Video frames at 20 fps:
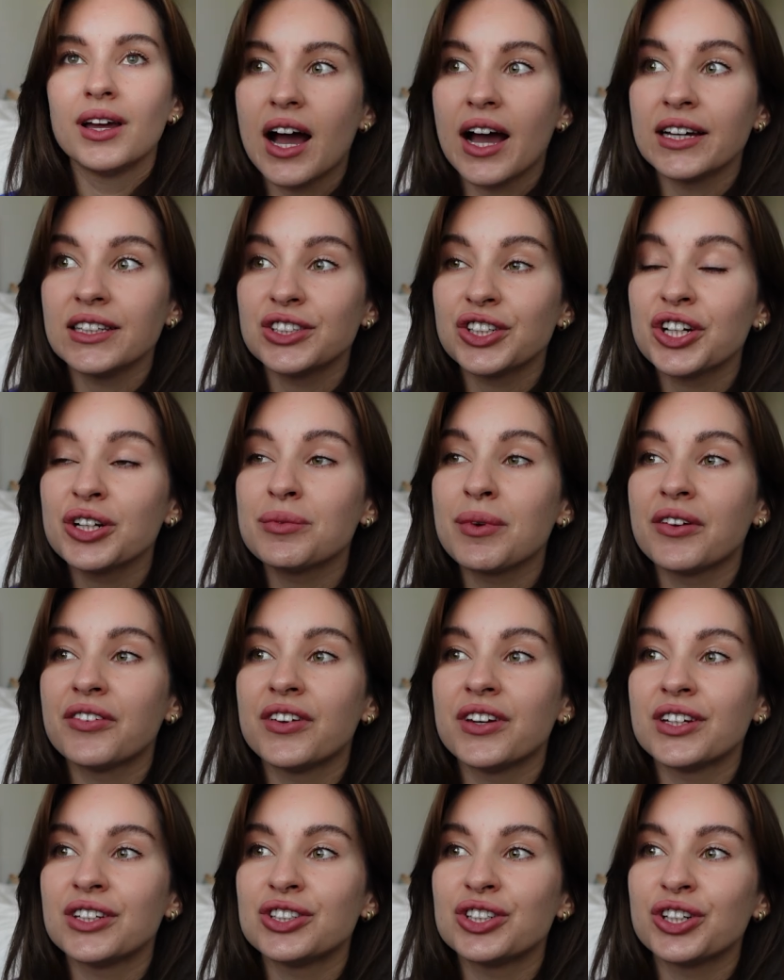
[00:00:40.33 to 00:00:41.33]
I started my
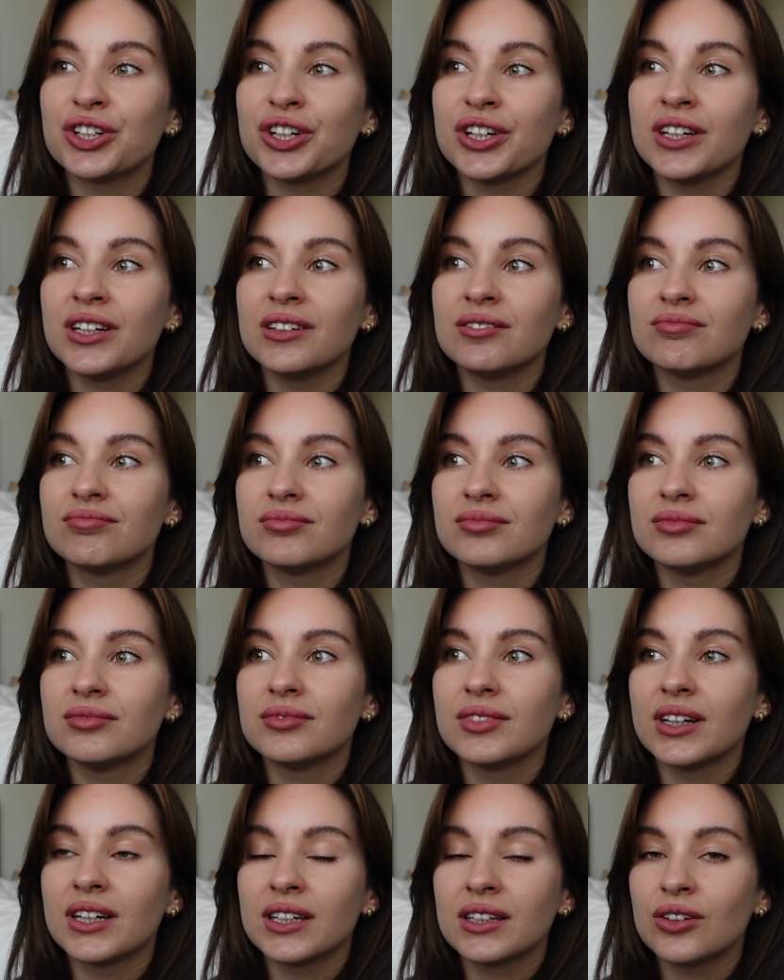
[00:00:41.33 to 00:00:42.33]
fitness journey
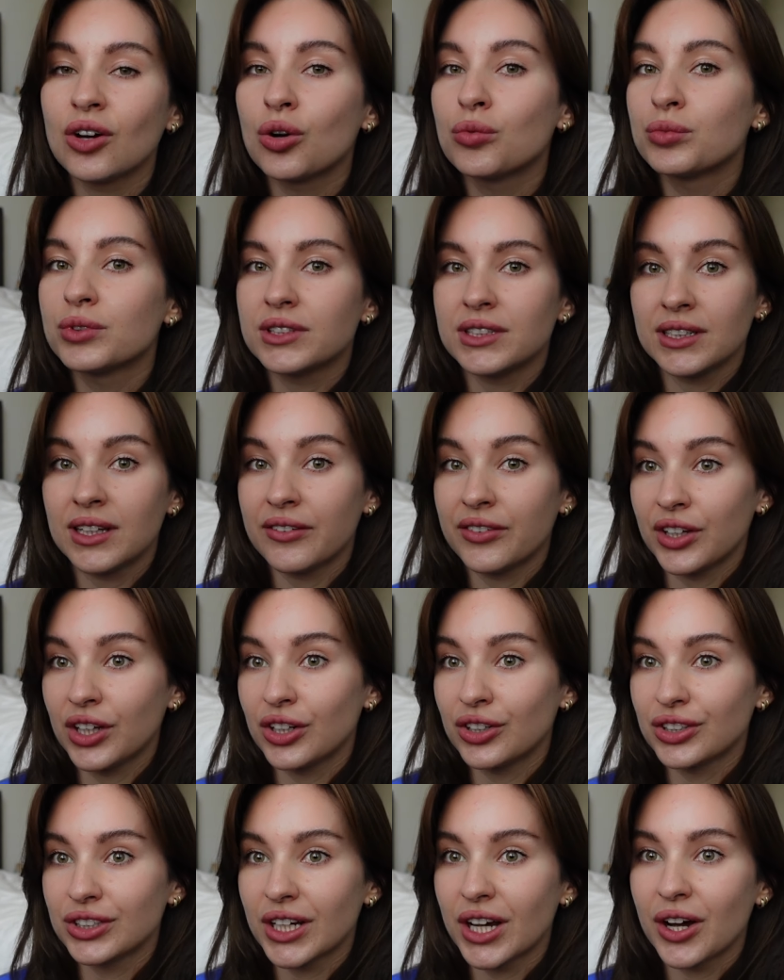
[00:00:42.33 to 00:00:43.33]
almost 11
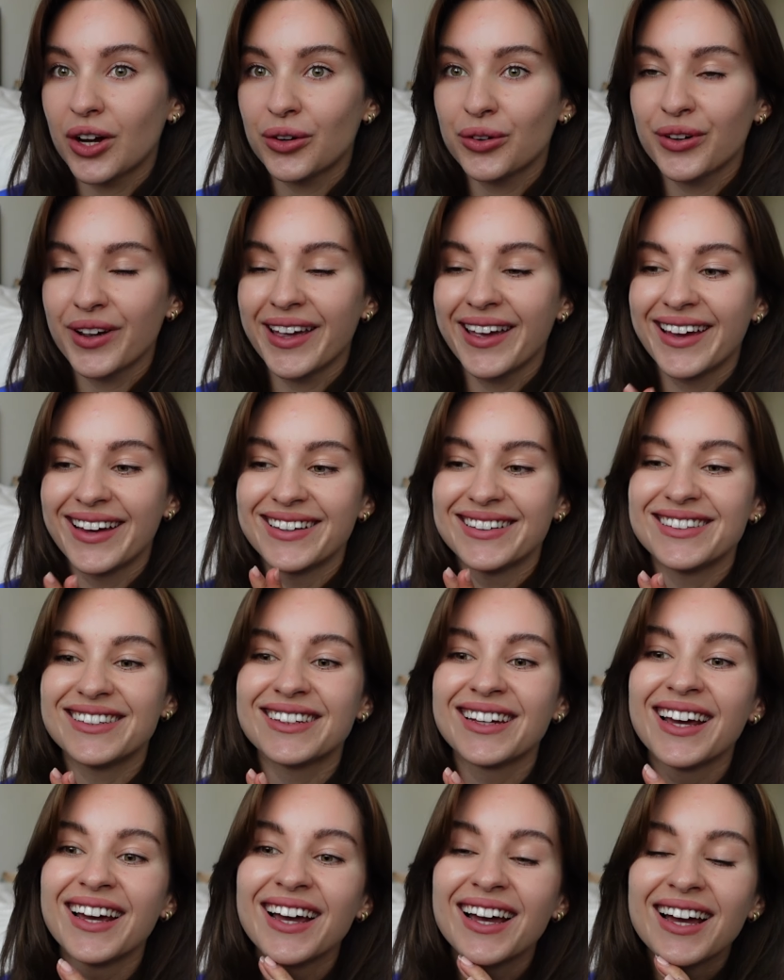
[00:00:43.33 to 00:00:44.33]
years ago, and
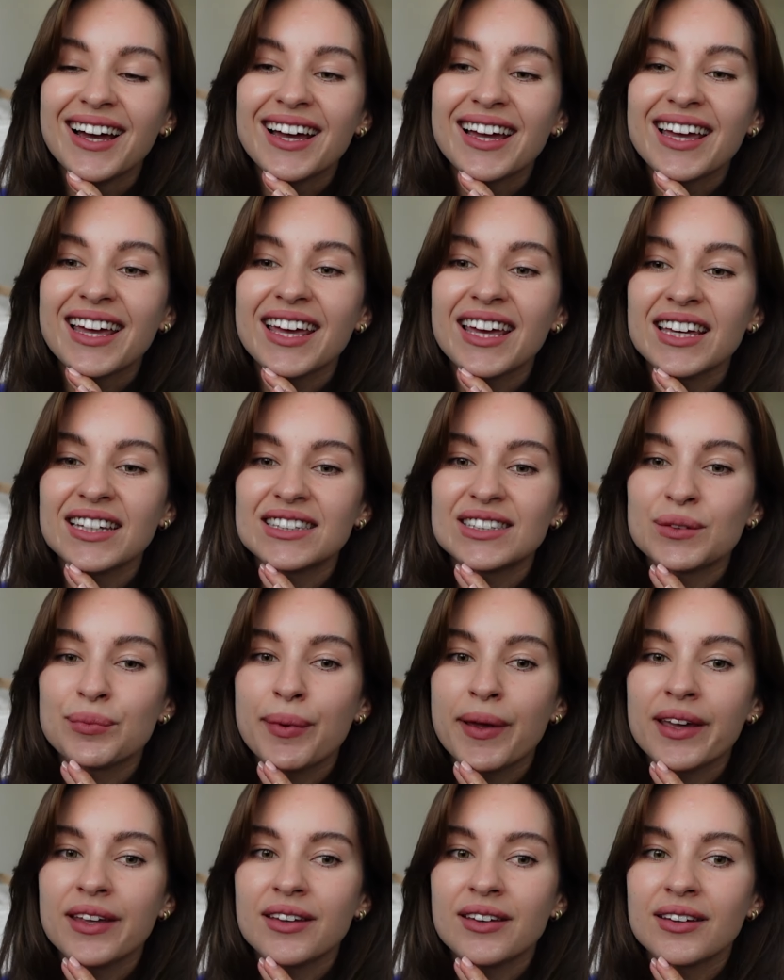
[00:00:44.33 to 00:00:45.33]
it's
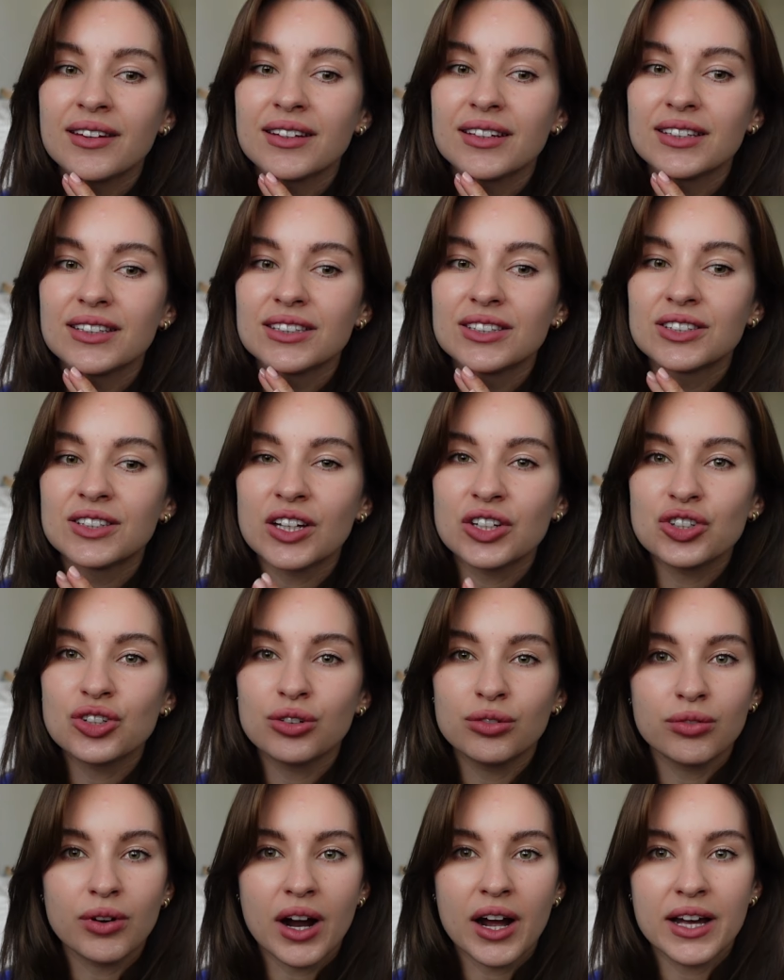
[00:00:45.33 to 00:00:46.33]
been such
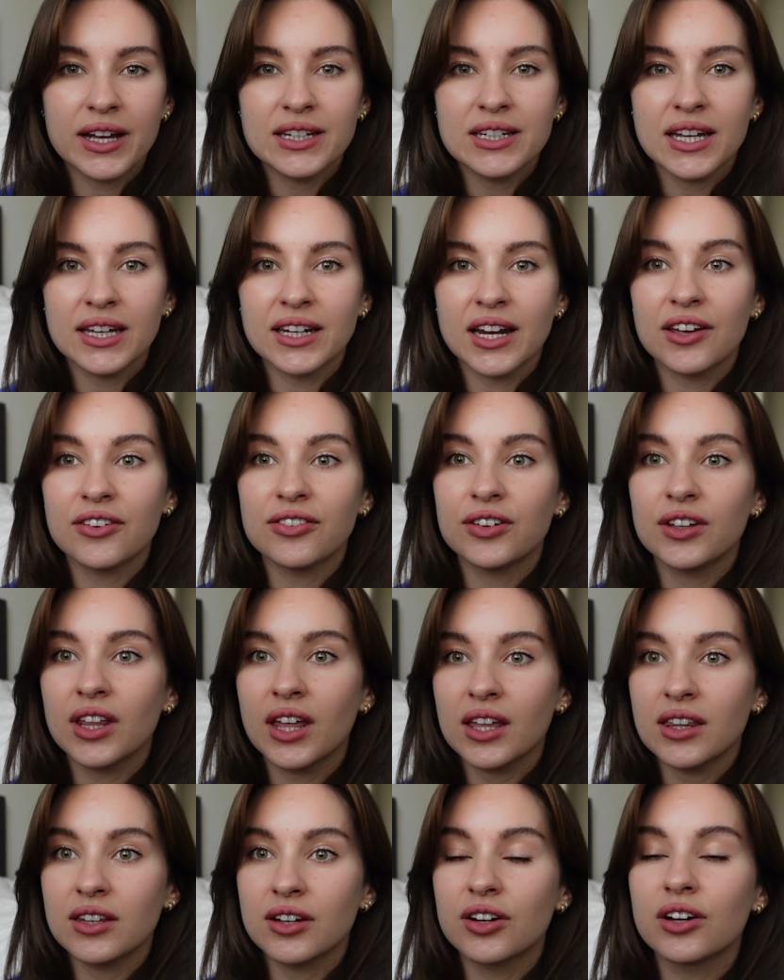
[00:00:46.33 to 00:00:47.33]
a ride, and I feel
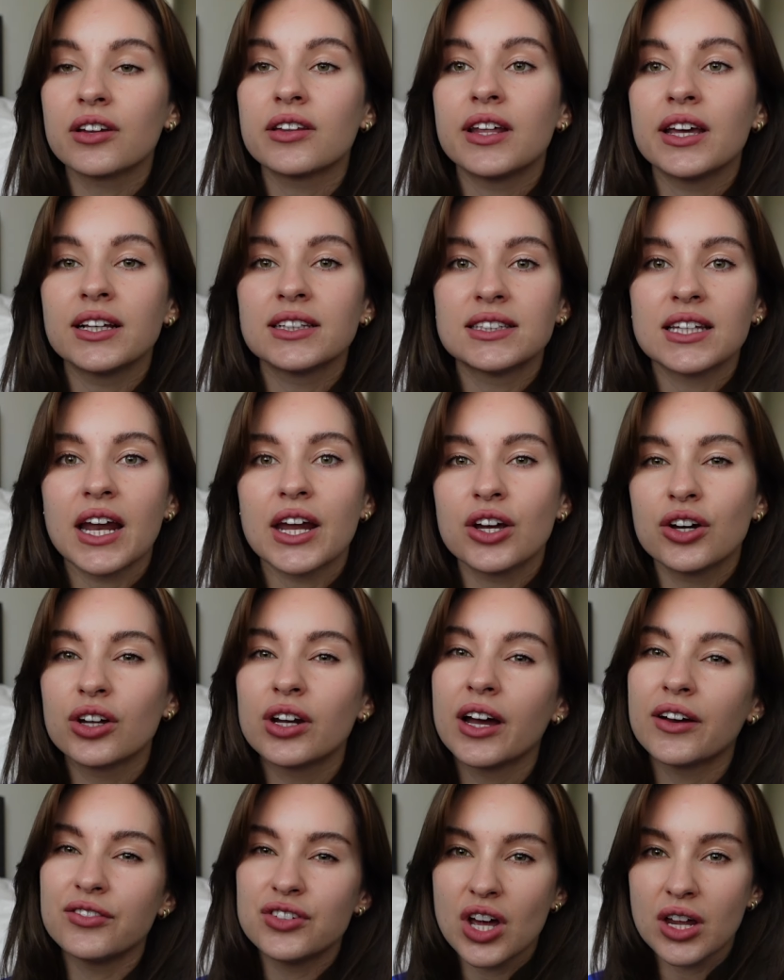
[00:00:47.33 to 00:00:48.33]
like there are things that I could
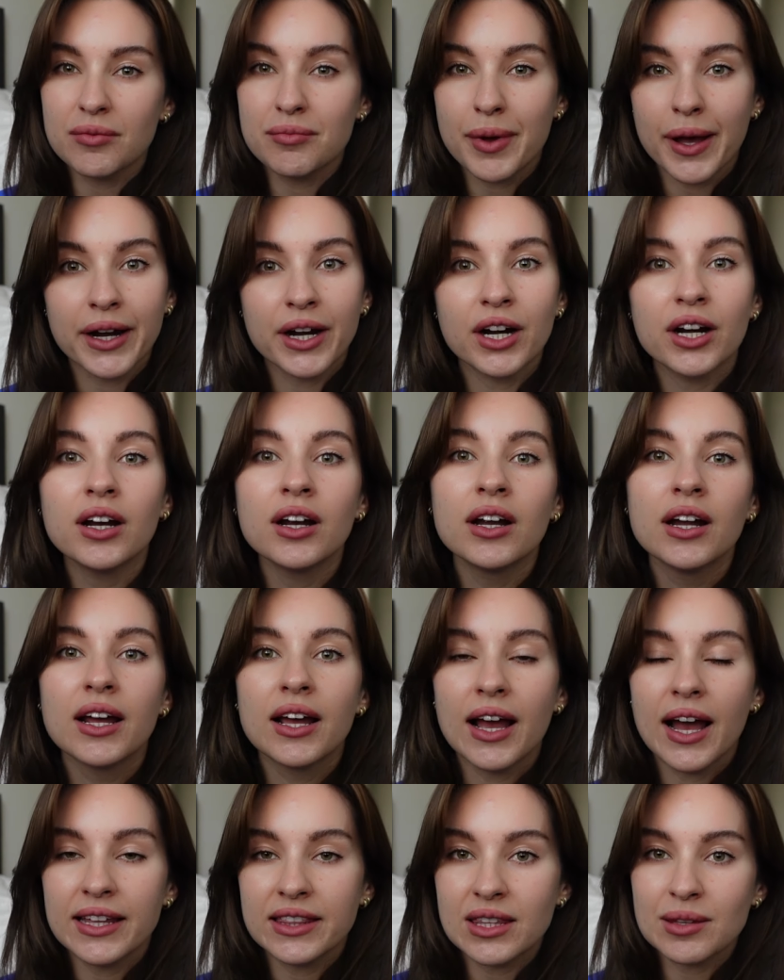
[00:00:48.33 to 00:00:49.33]
have done better
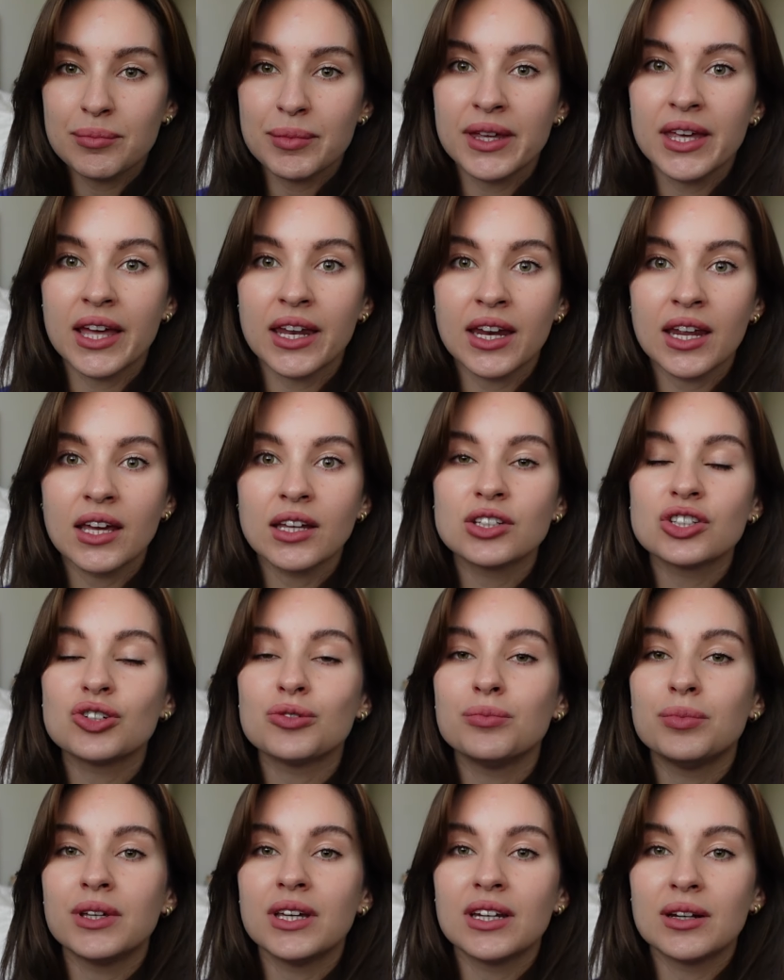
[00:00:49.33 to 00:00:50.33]
at the beginning to
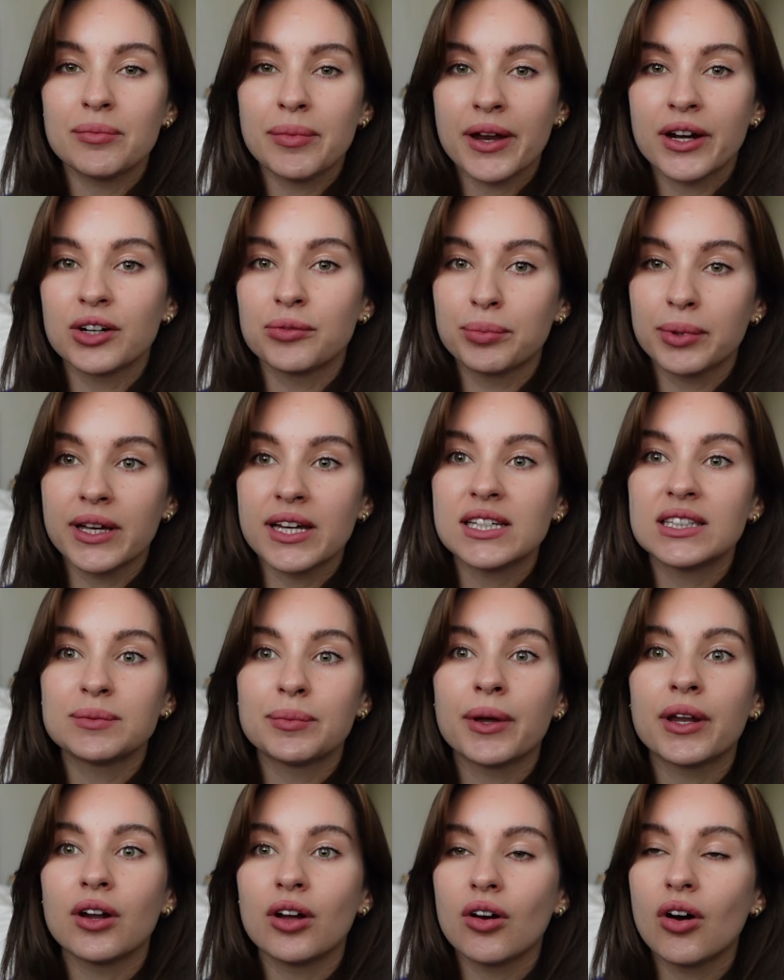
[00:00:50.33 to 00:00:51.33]
be in a better place,
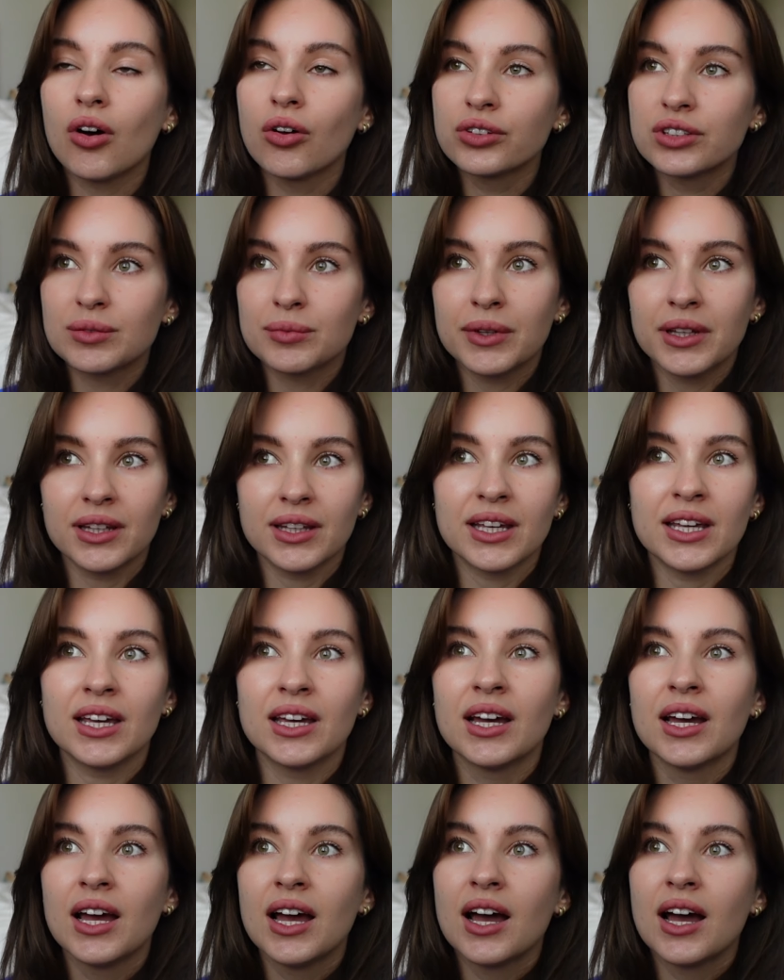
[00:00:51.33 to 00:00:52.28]
but ultimately